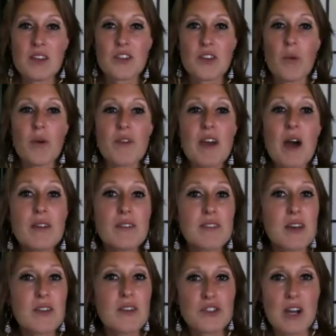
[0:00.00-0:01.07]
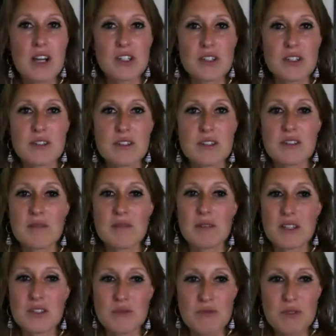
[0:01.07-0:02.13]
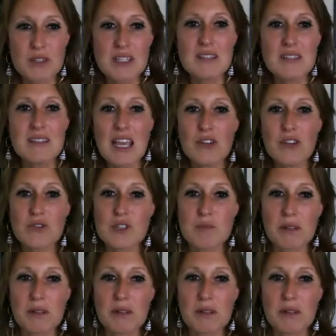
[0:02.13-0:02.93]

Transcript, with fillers: So, without a sales attraction system, it's a really dangerous